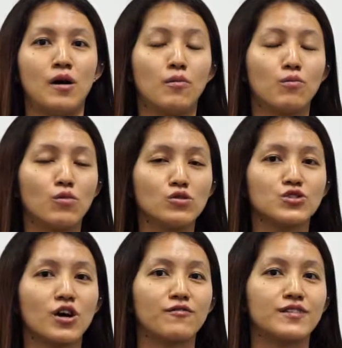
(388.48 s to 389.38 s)

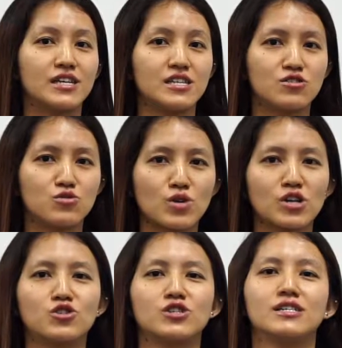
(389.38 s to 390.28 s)
Most of the
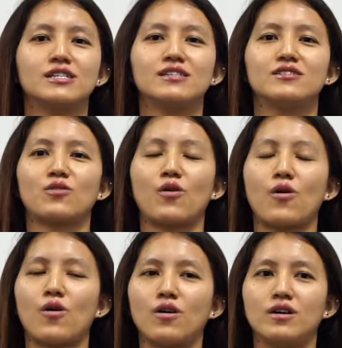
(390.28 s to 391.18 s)
instructions
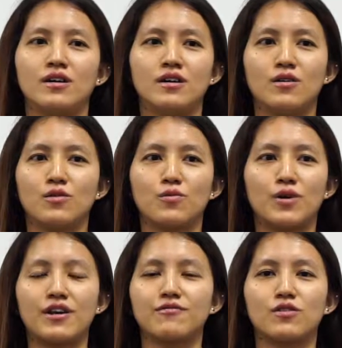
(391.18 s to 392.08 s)
or
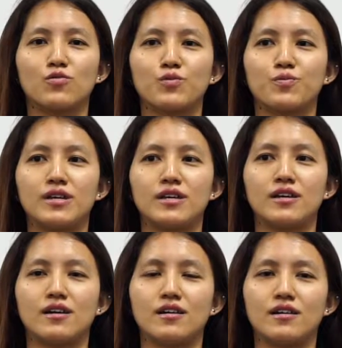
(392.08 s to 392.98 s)
whatever would
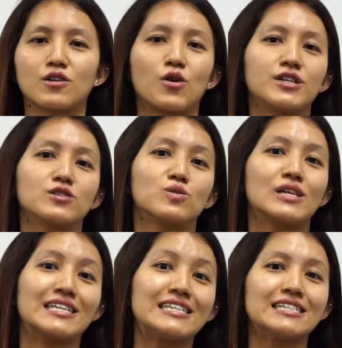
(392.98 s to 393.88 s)
be according to
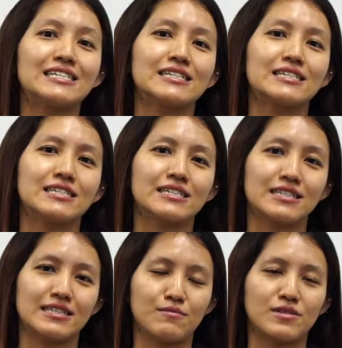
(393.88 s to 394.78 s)
the leader
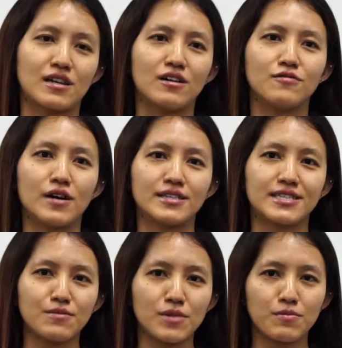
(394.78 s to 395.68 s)
themselves.
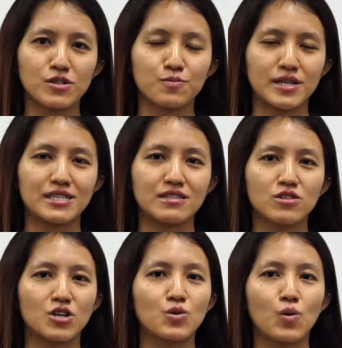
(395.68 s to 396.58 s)
Team members might still
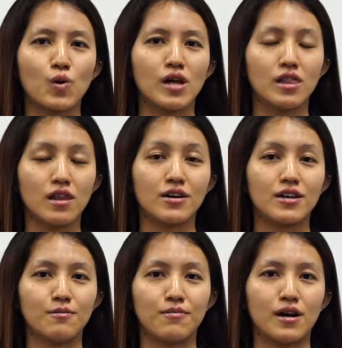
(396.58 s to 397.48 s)
not know a lot
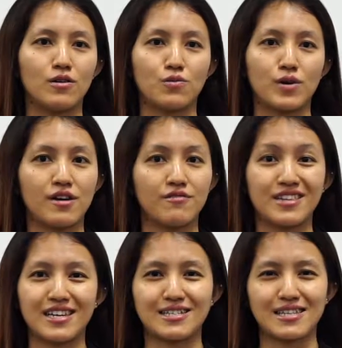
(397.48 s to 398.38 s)
about whatever
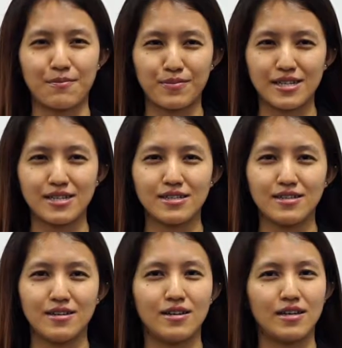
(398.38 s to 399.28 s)
that is happening
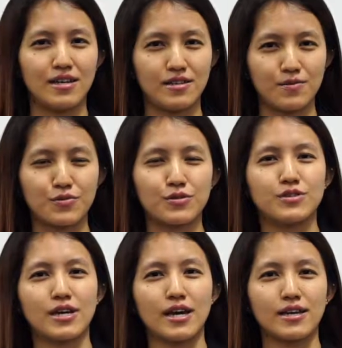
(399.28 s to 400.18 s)
in the
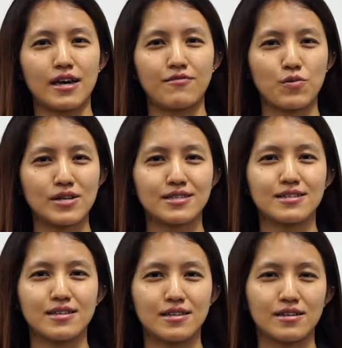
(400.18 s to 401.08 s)
project. Everyone's
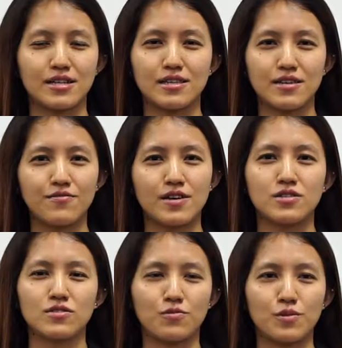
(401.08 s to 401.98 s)
still in the early
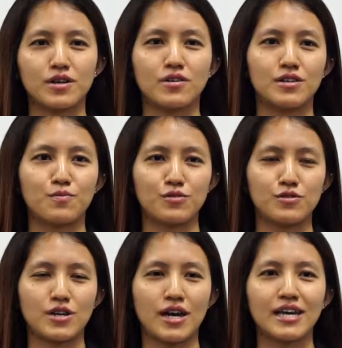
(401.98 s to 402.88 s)
phase of working on the
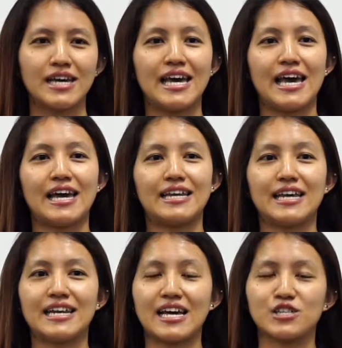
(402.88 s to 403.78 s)
project. And
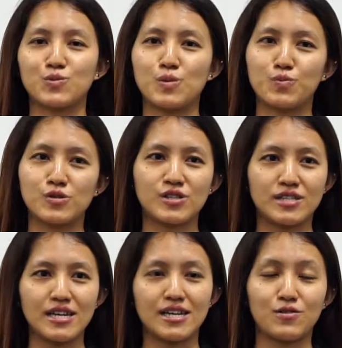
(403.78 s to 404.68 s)
then as we
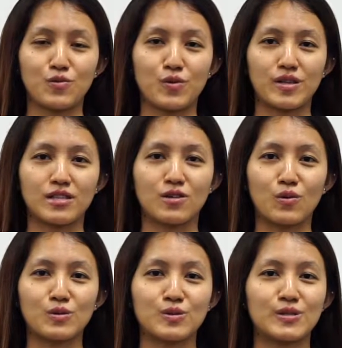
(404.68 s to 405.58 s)
proceed, we will
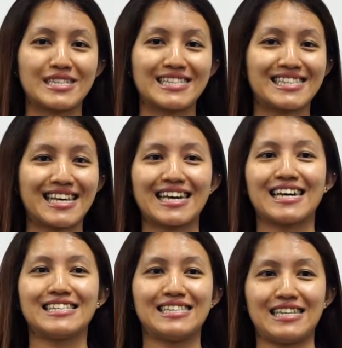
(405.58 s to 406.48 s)
go to the
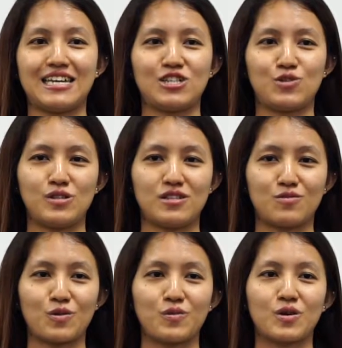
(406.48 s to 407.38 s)
second stage, which is
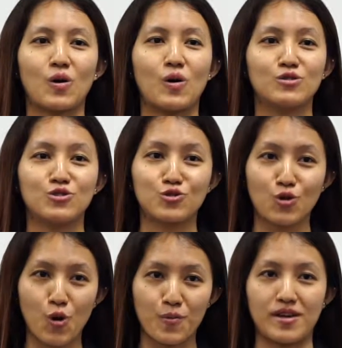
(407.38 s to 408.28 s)
what we call
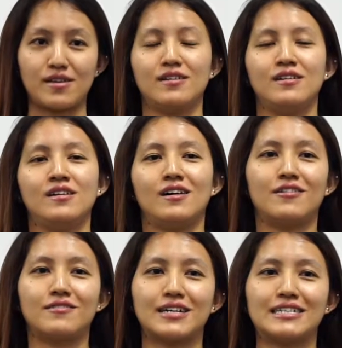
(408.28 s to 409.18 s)
storming.
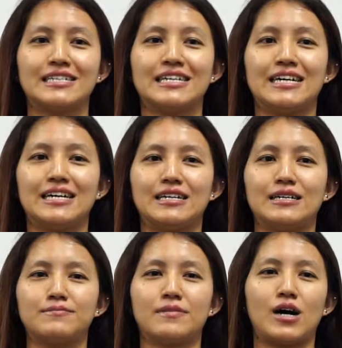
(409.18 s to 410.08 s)
All right.
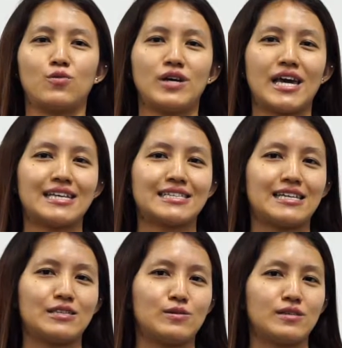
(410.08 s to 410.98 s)
Are we as
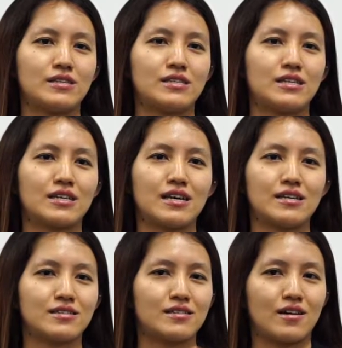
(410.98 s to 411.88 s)
enthusiastic
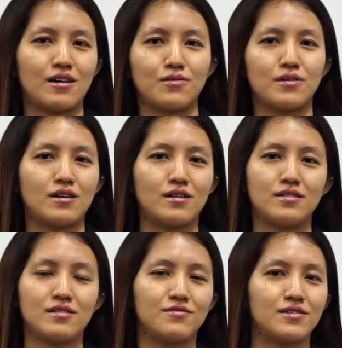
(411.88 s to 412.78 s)
as how we are
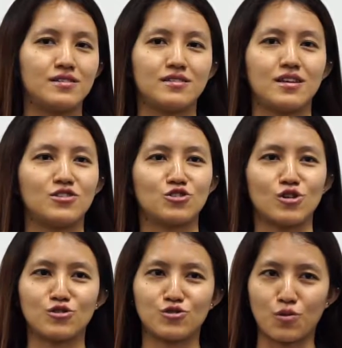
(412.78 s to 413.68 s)
in the first stage?
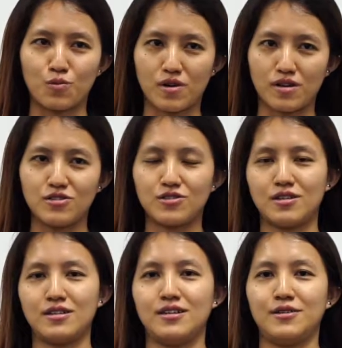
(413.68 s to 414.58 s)
Not so much.
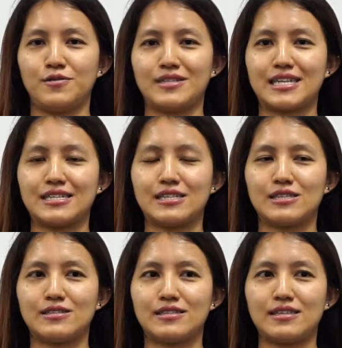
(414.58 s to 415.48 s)
We're starting
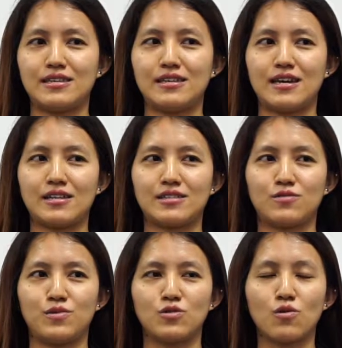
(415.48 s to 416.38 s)
to see,
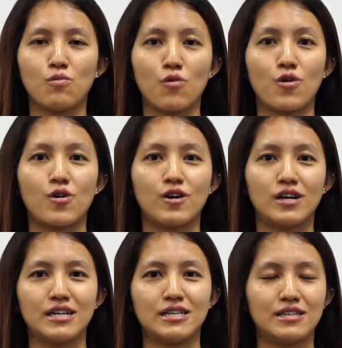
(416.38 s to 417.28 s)
as we know more
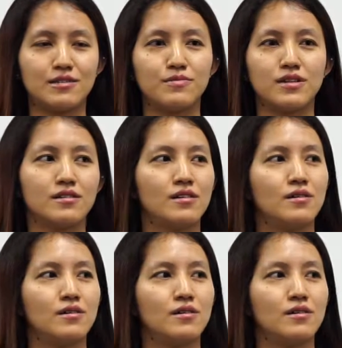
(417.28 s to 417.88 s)
a little bit,